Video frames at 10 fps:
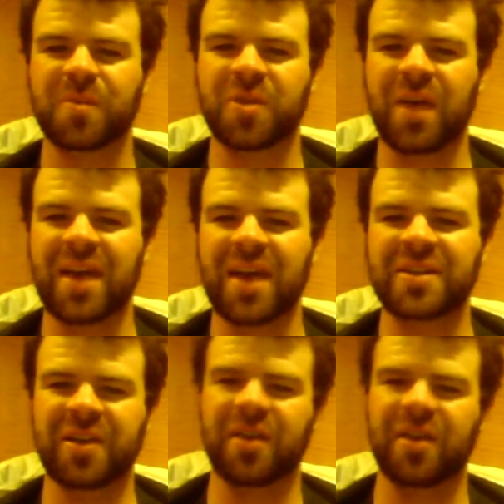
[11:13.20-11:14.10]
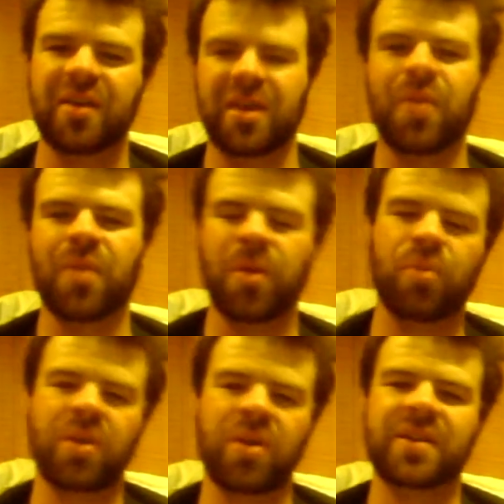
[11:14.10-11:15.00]
So I had to, at one
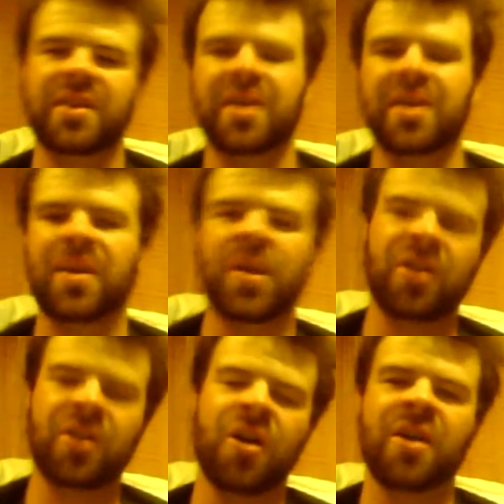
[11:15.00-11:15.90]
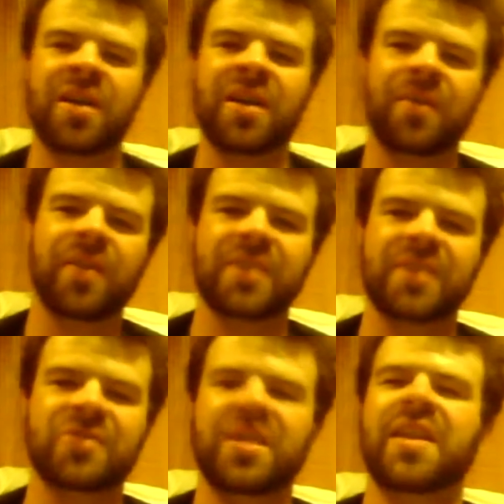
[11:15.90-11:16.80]
point, I went along and I
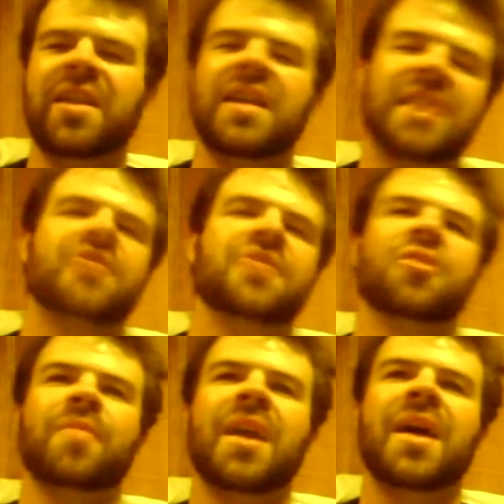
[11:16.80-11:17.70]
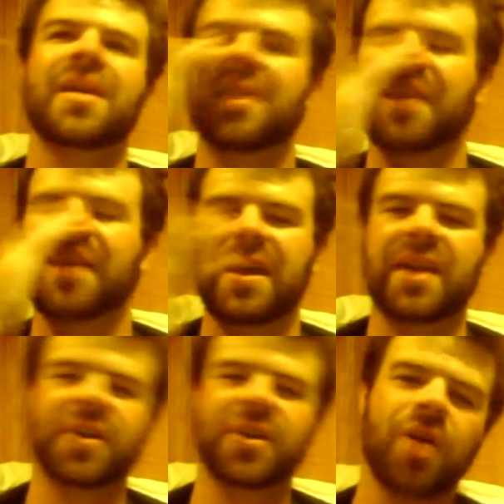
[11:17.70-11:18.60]
realized it was a dead end and I had to turn back, and I
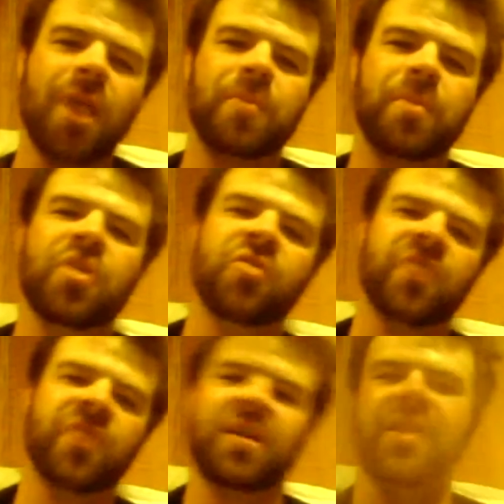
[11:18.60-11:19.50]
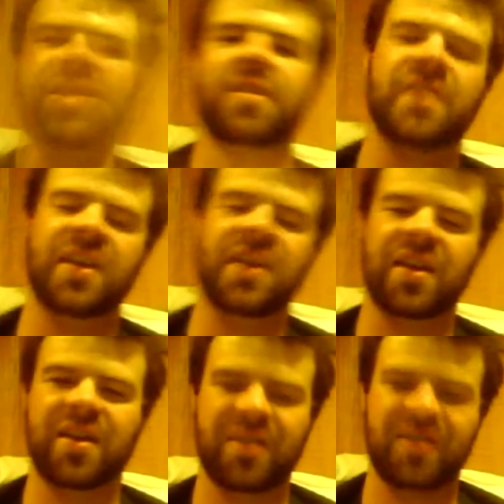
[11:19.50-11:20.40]
had to go up and over
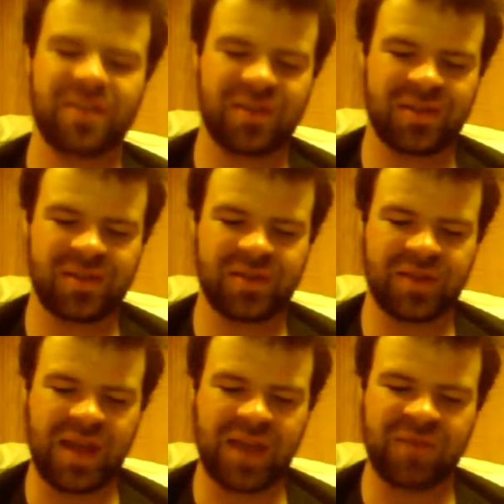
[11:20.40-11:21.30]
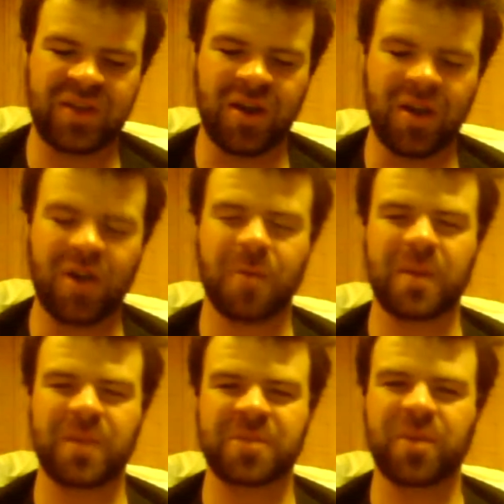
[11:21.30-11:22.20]
the FDR
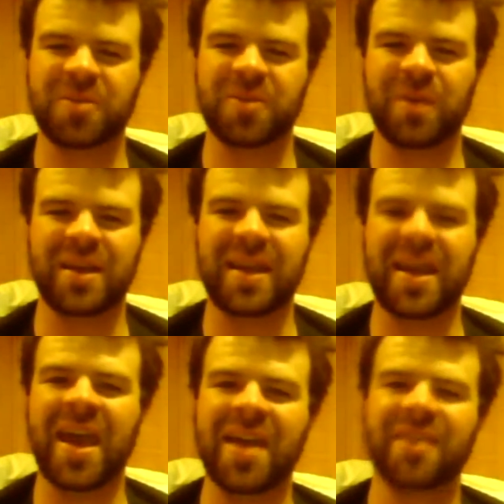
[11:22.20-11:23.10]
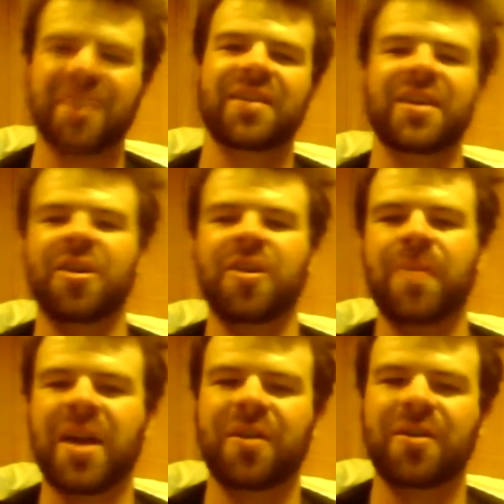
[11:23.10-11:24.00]
expressway again, get on
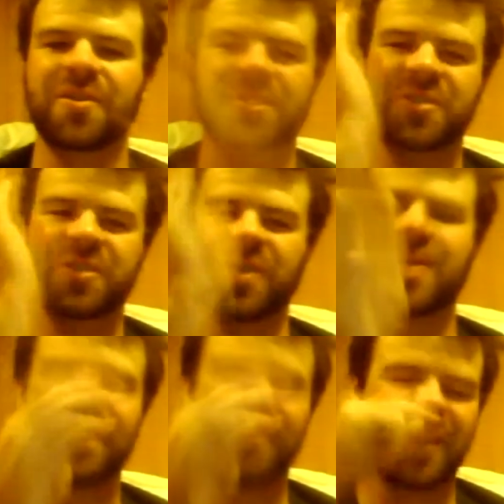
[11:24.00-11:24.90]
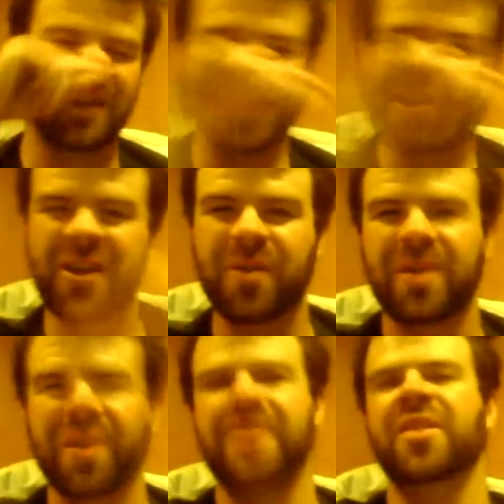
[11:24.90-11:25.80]
back onto the street, continue,
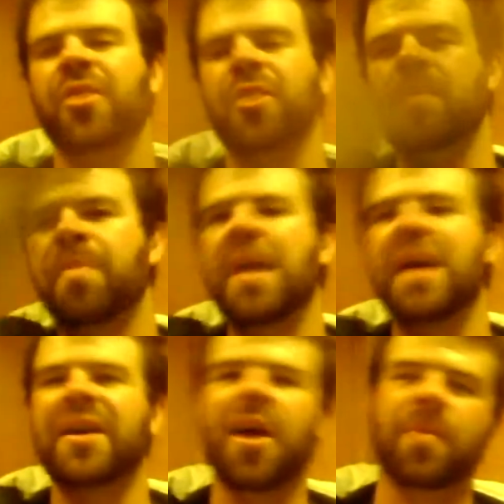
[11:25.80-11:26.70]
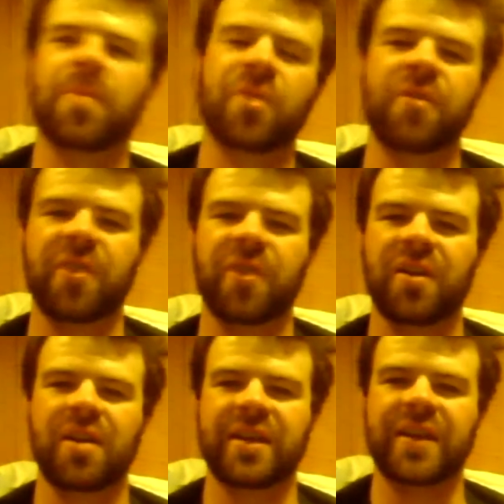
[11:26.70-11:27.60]
and then go back up and over
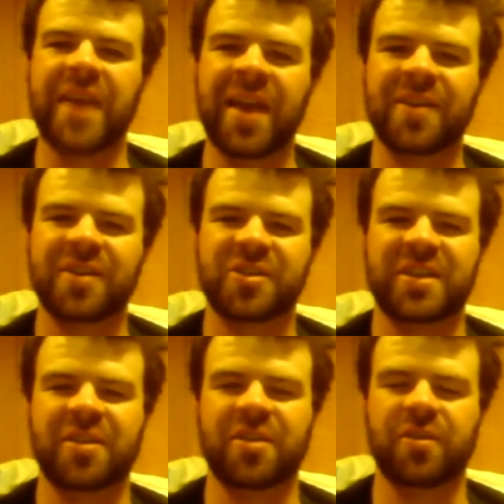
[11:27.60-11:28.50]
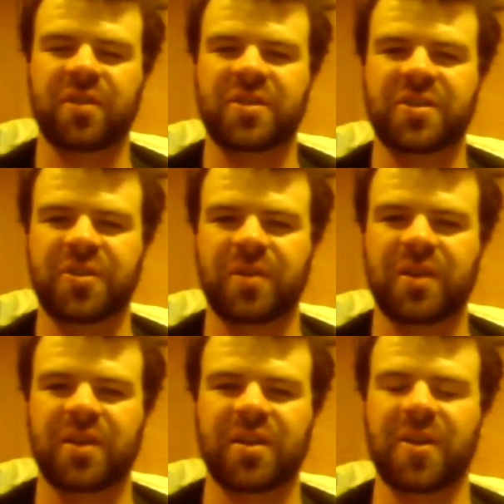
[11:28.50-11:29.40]
again just to get over to
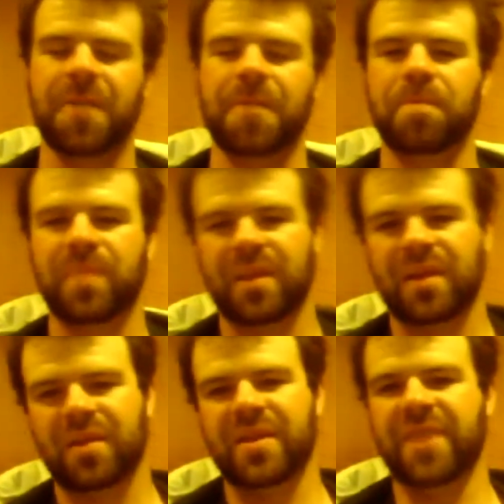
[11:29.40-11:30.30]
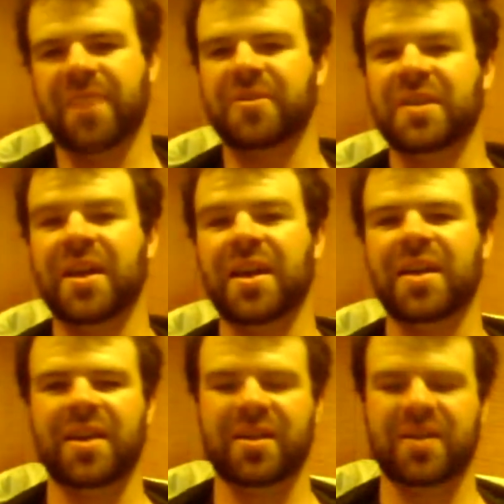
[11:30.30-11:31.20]
the other side
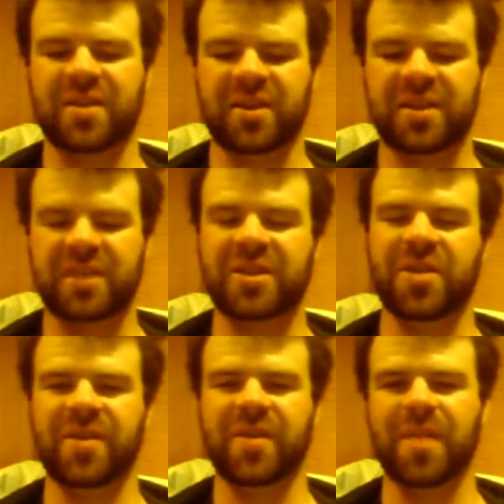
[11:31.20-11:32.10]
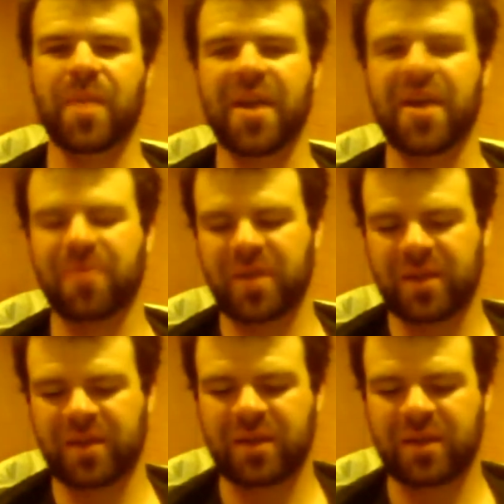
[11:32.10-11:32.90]
and continue on that pathway.